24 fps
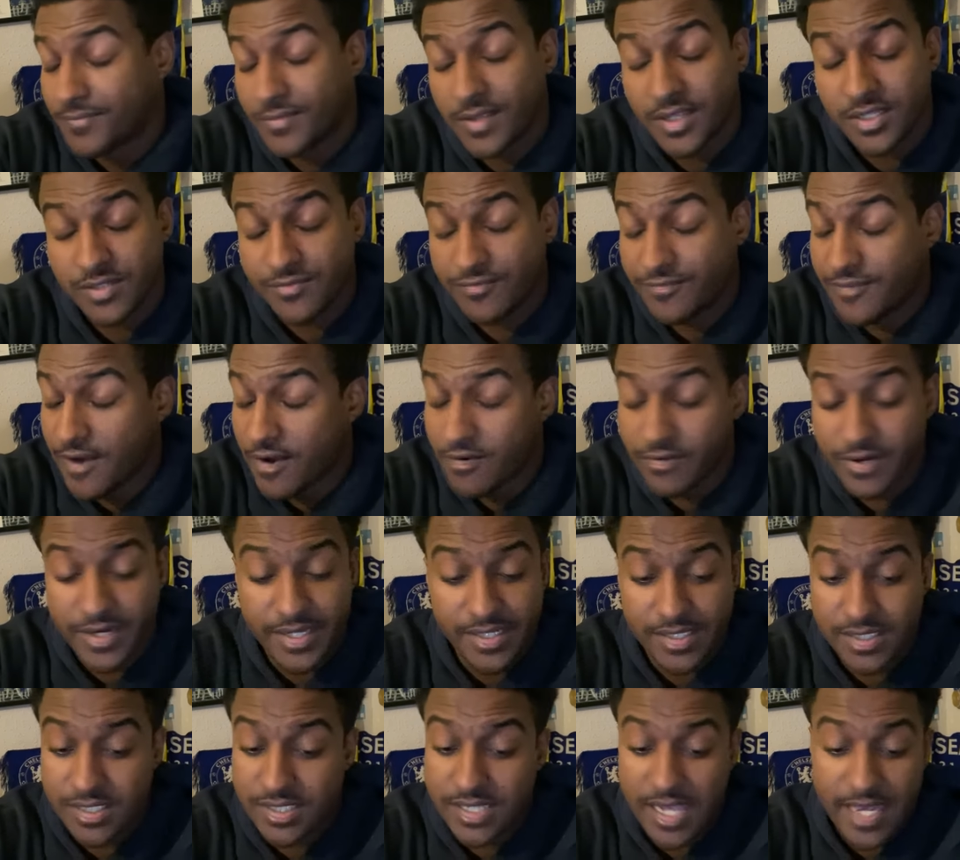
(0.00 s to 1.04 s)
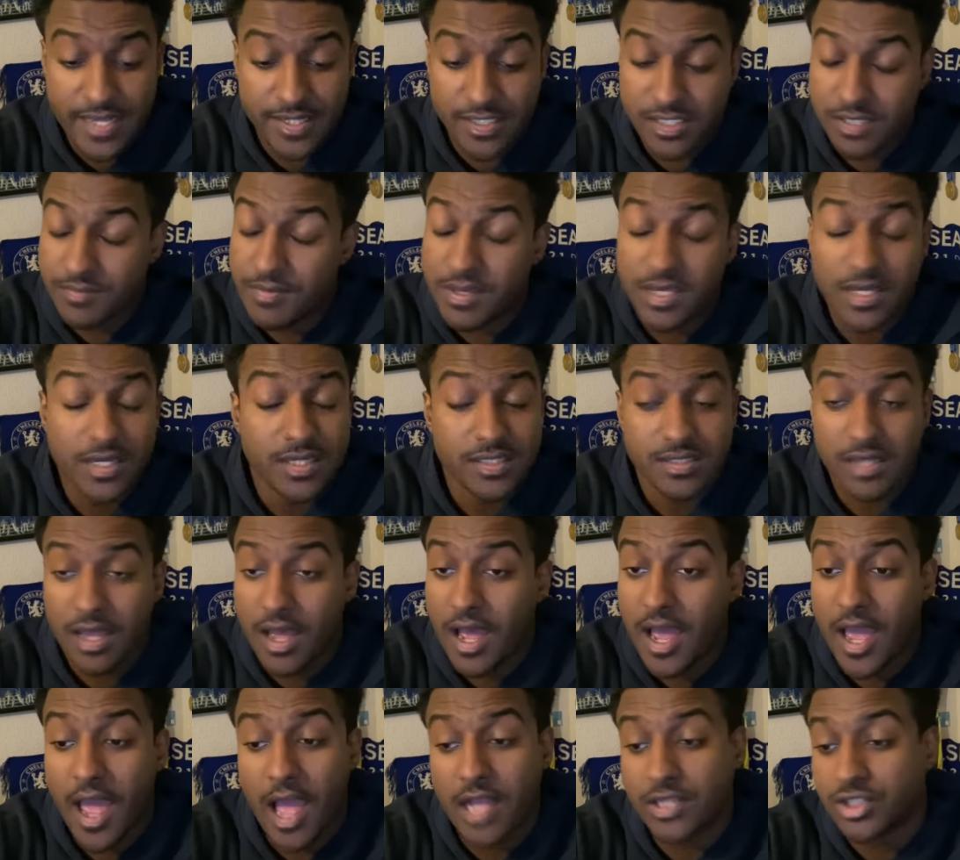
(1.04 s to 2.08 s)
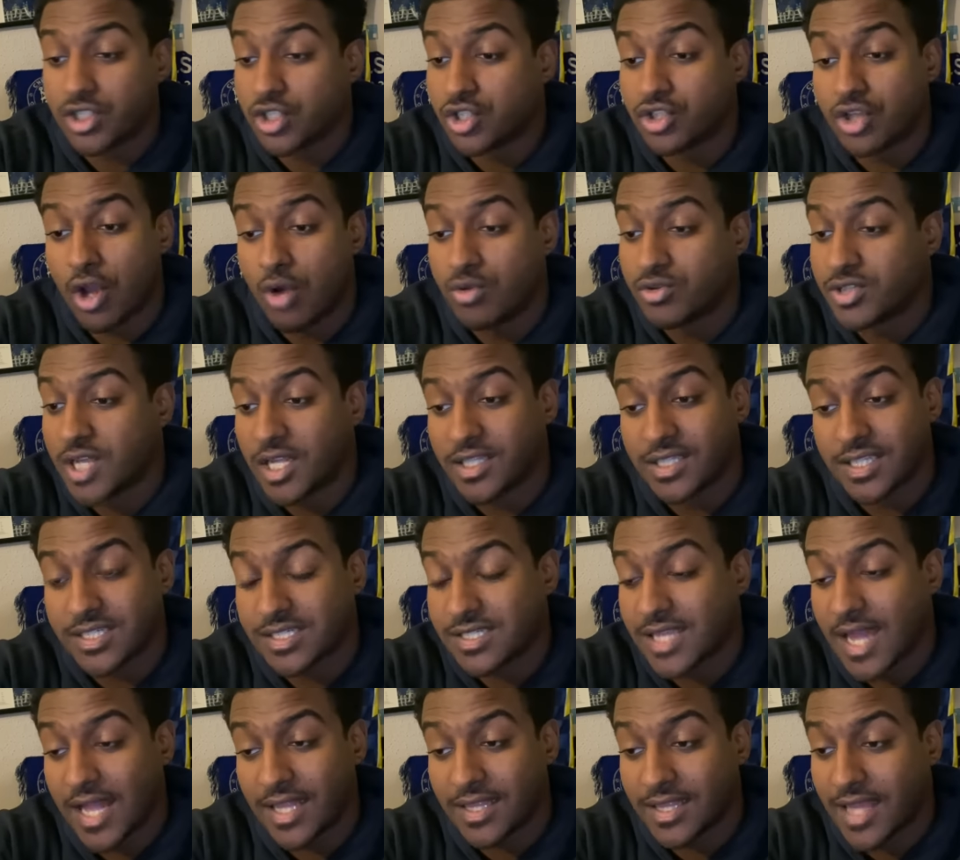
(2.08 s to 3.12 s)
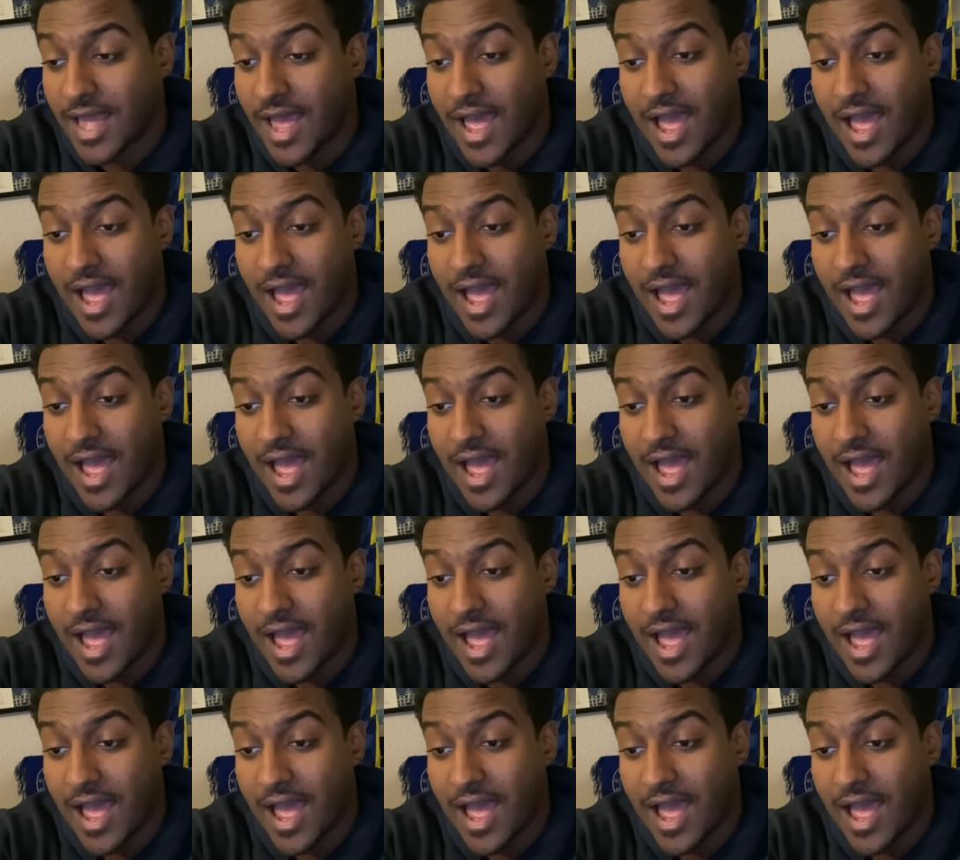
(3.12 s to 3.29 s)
It's very insane to me, because I just don't understand that.